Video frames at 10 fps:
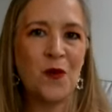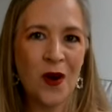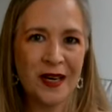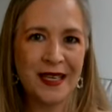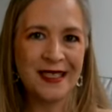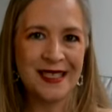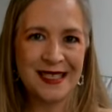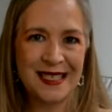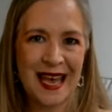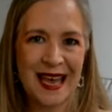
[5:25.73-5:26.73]
wanting to
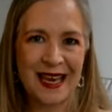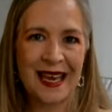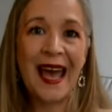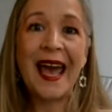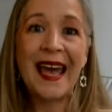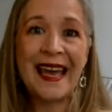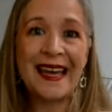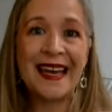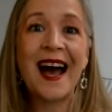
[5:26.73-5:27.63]
say, Hey,